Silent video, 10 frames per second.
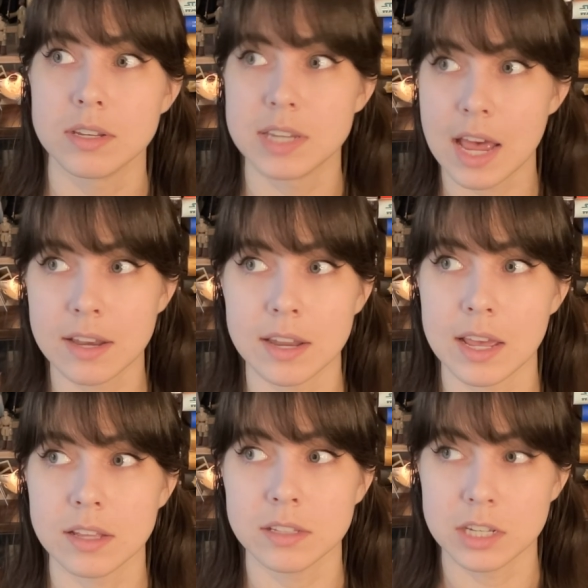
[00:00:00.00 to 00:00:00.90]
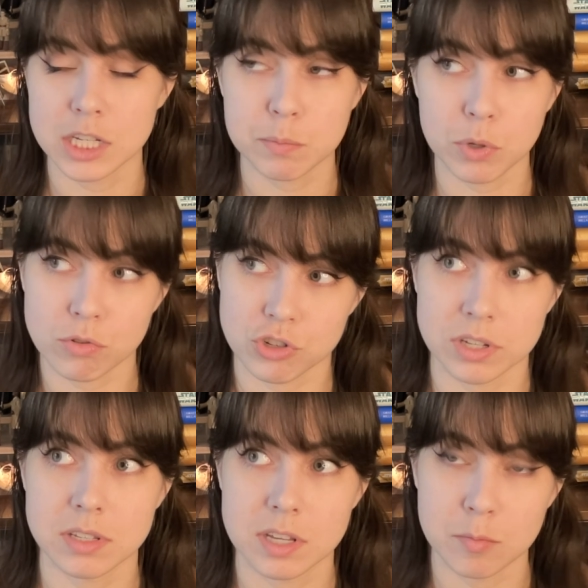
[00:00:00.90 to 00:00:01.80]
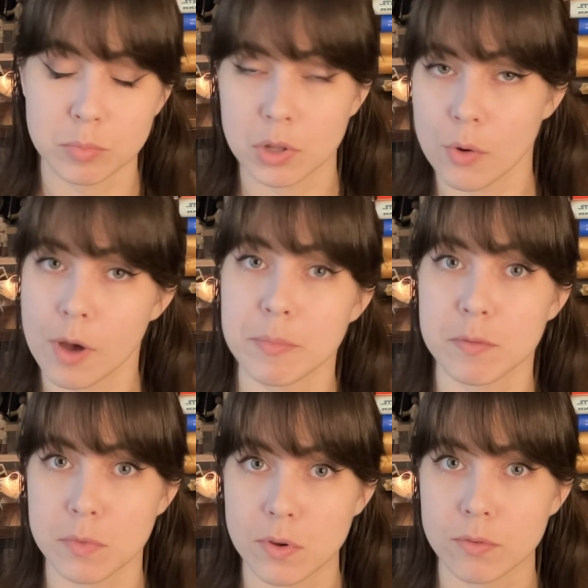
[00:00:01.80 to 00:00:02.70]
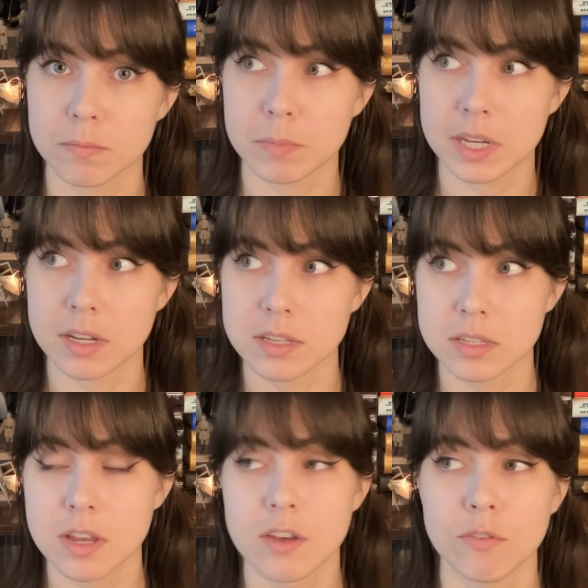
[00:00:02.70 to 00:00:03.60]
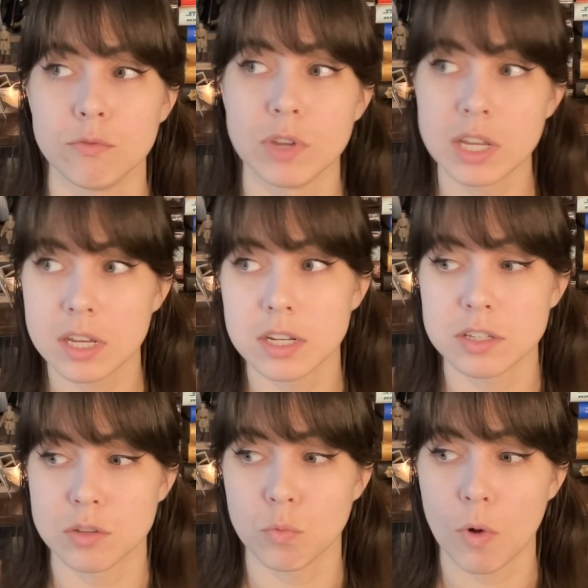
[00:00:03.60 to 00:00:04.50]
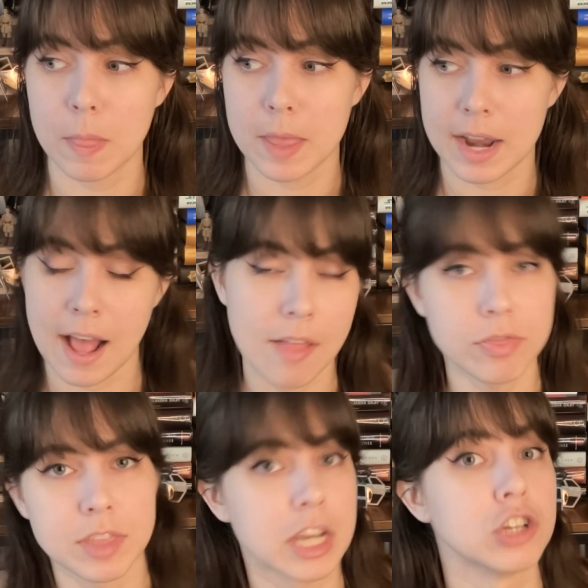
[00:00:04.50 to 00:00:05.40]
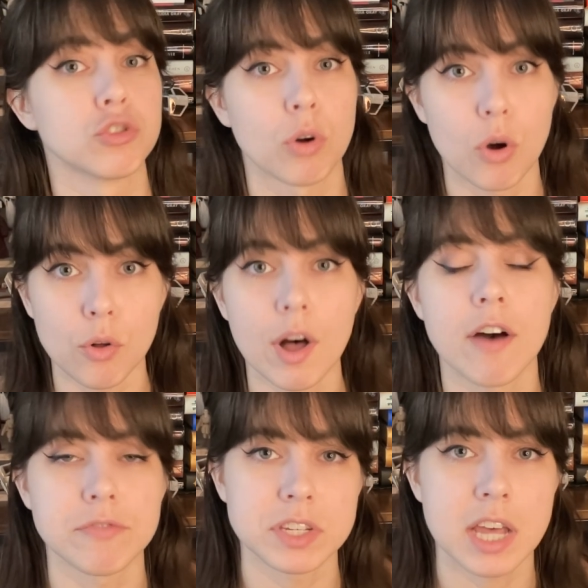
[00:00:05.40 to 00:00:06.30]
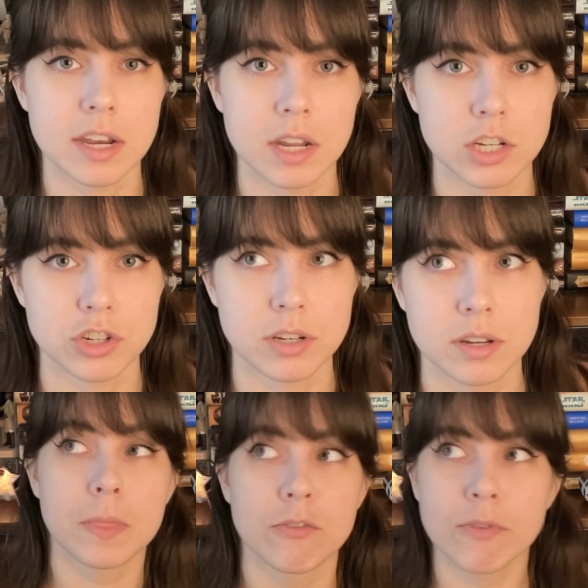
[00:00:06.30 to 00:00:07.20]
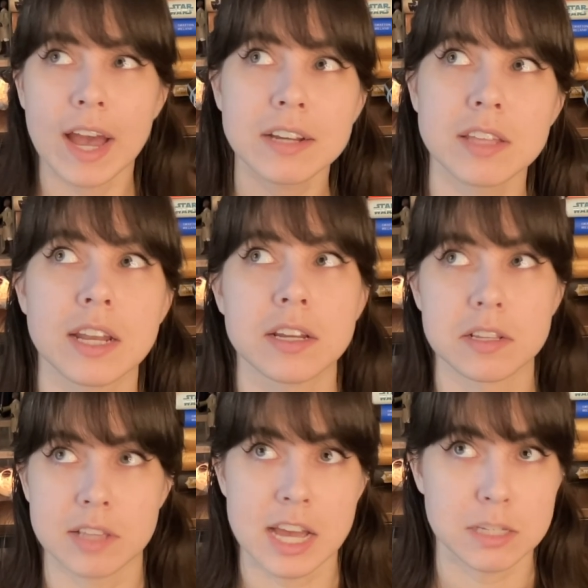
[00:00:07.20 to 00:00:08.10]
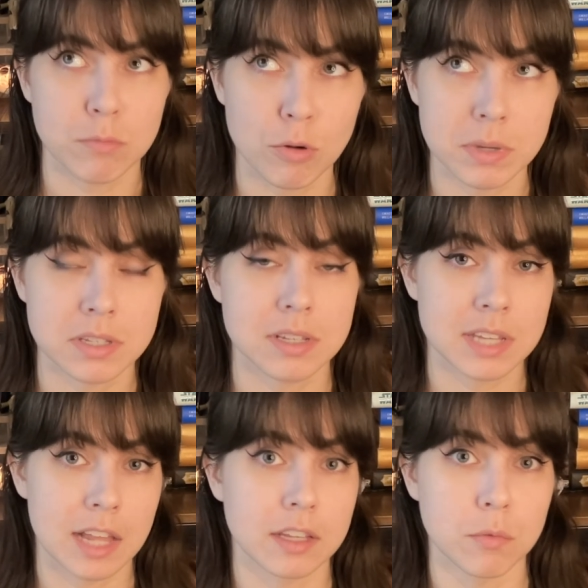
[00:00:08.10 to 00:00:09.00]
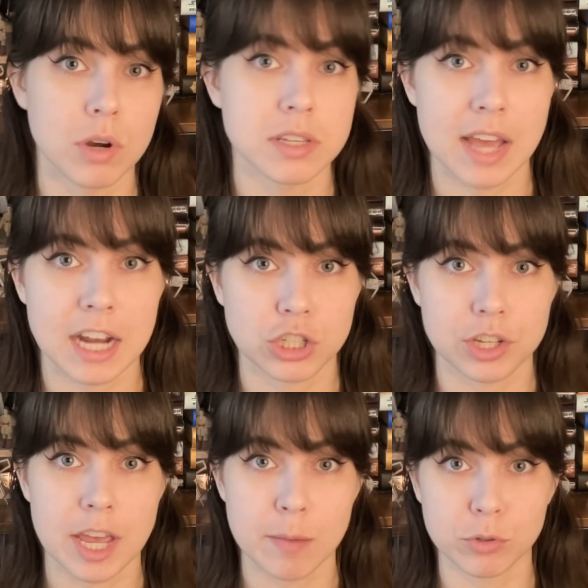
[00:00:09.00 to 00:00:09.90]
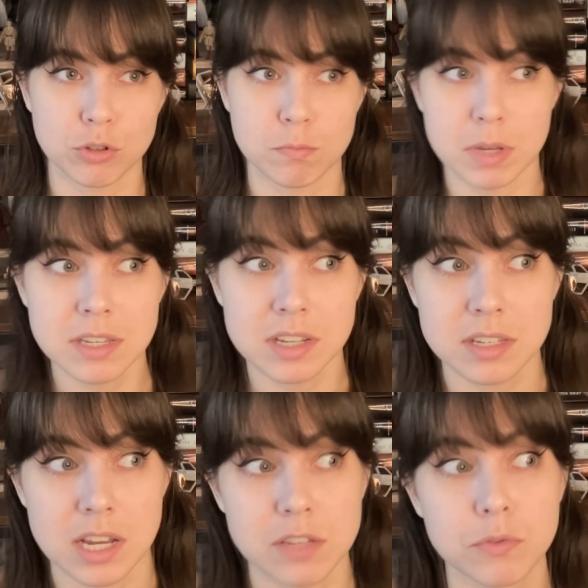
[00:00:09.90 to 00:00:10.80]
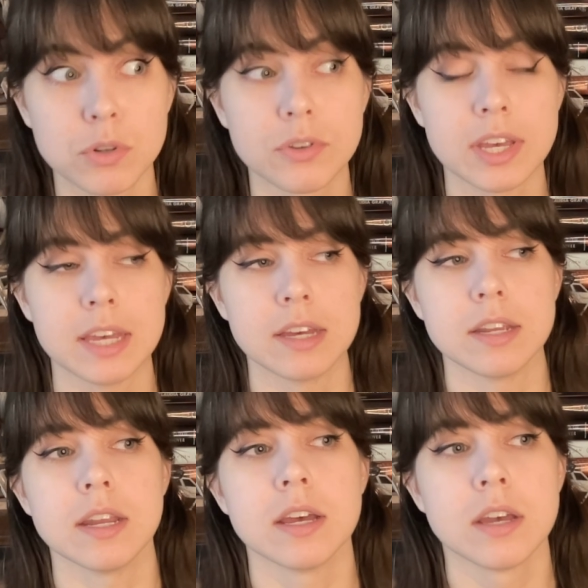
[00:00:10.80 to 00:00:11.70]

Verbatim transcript: detonate the explosions and blow up the moon, because Vidian is the one that had the control of the detonation. The fact that in his last moments, Skelly was actually able to be successful in